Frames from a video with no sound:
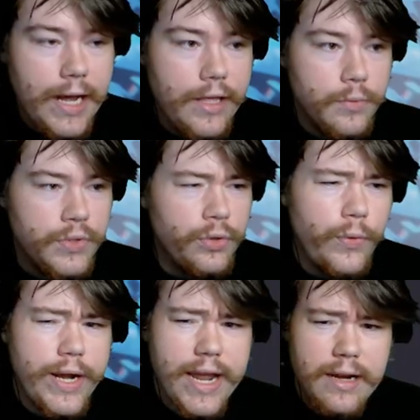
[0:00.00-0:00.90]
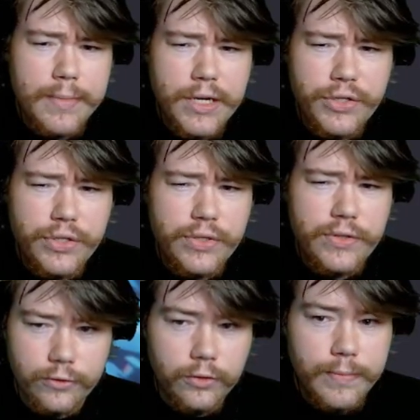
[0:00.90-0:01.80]
Uh, there was already animations
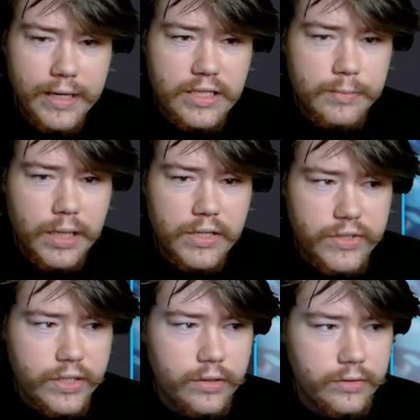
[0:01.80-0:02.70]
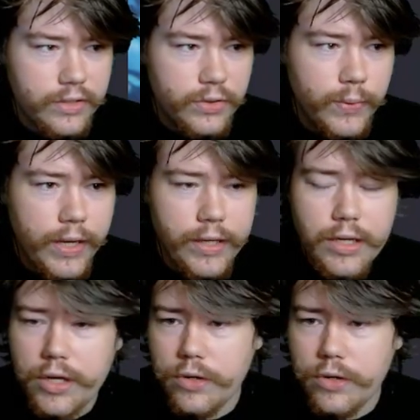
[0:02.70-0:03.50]
for maximizing this way.